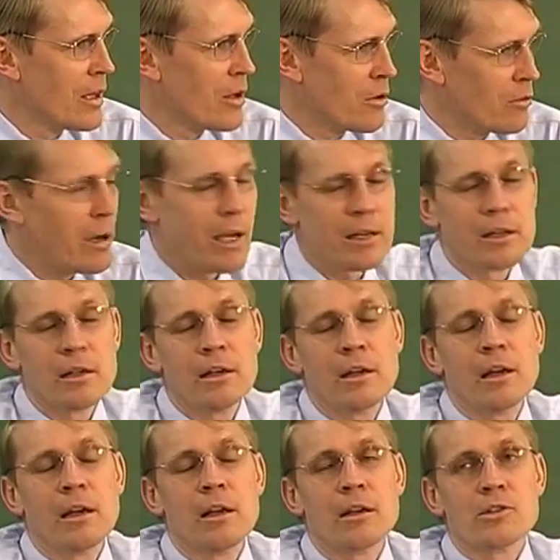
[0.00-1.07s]
Right.
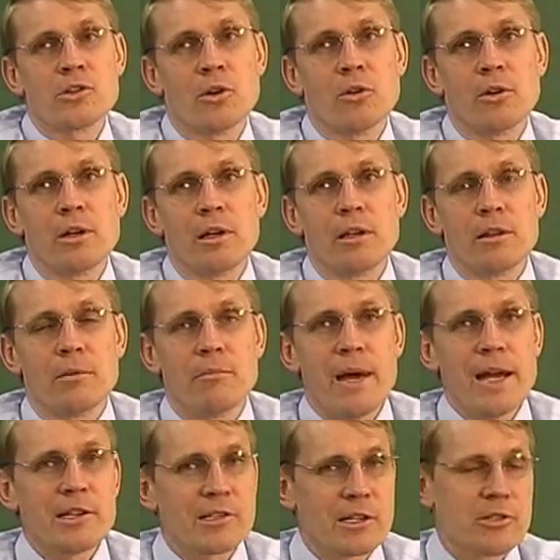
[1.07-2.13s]
So the
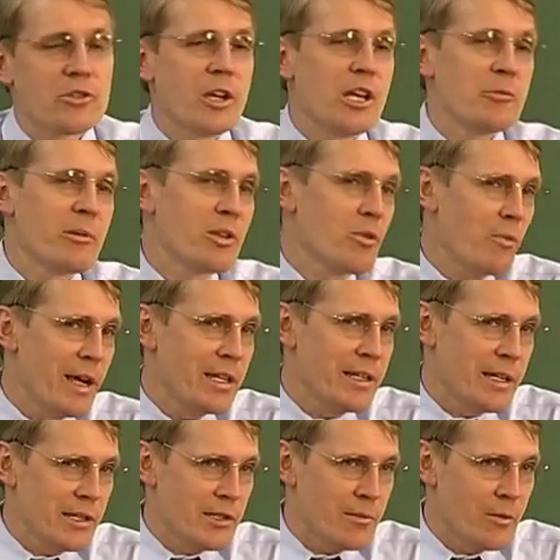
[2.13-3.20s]
mass doesn't change, but the weight
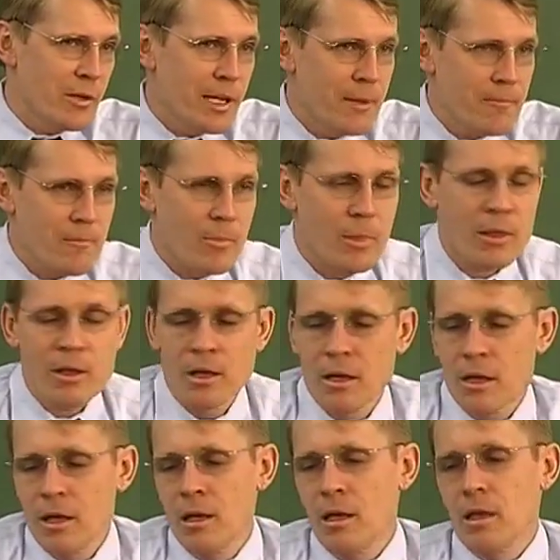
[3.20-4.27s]
does. Okay?
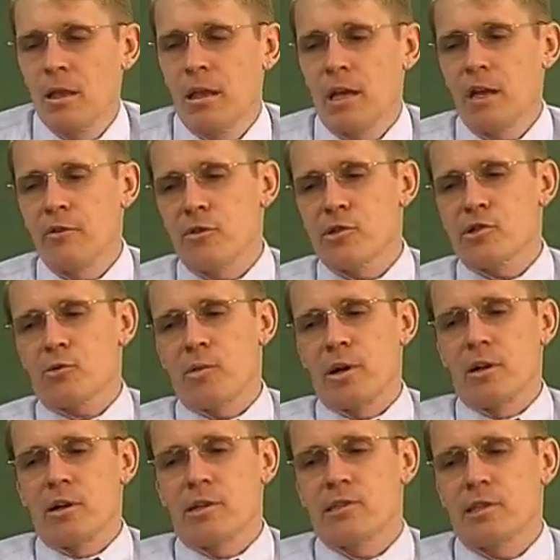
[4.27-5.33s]
Inverse square
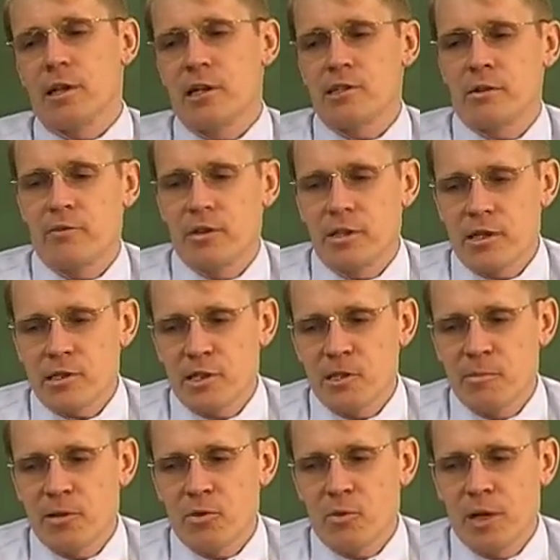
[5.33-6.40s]
law says if the distance
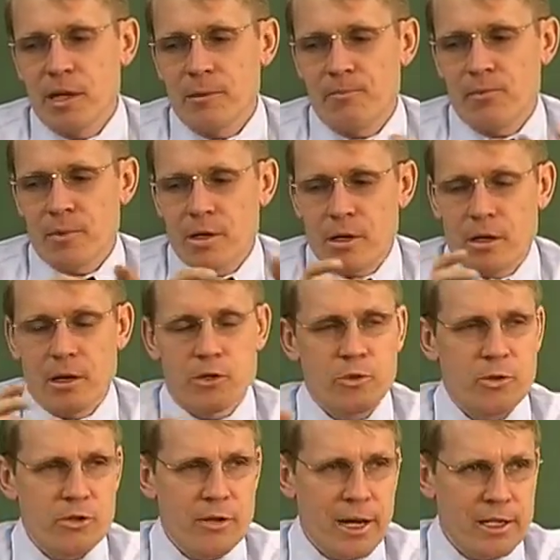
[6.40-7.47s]
between two
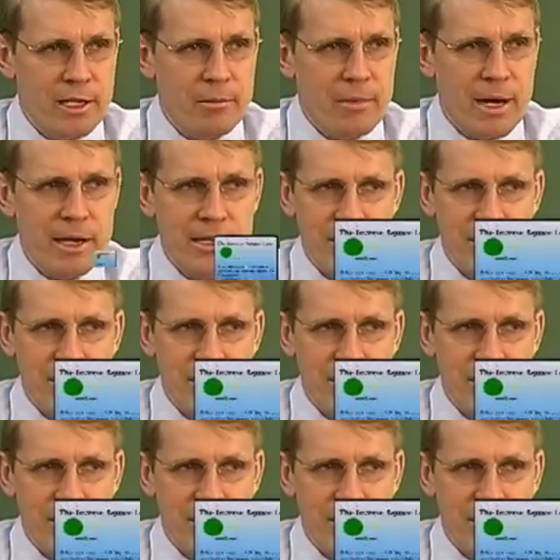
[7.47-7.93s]
attracting bodies